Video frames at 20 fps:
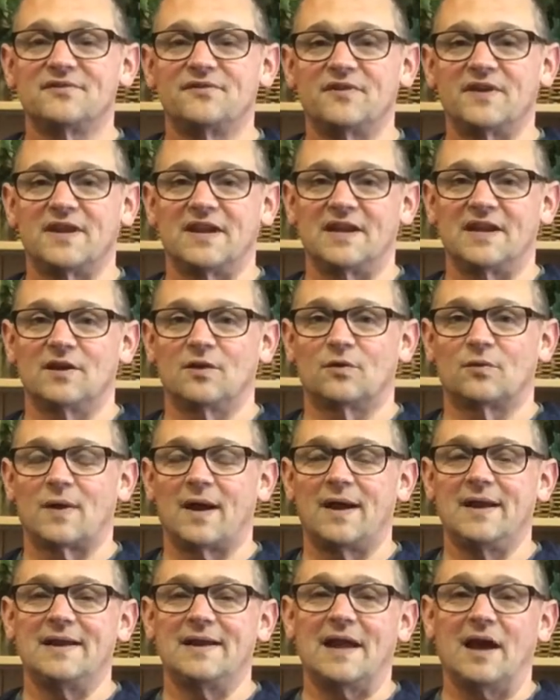video
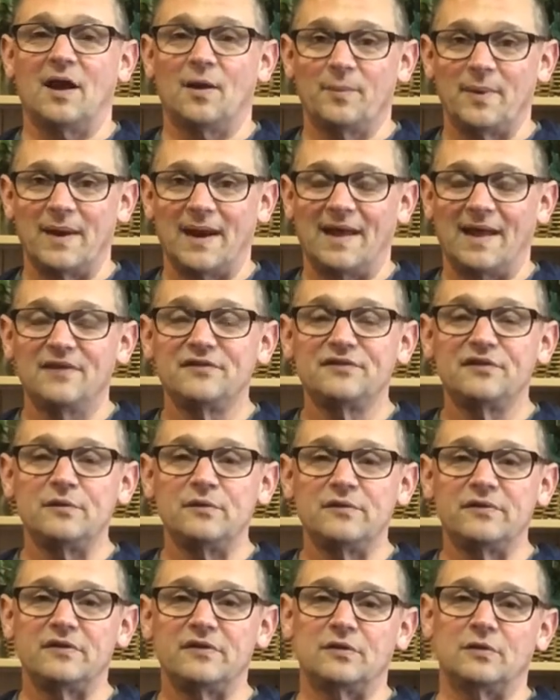right now, but as you
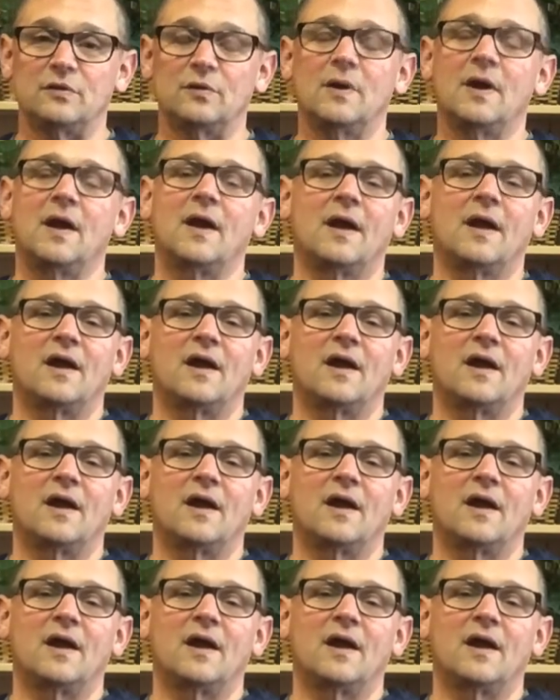do,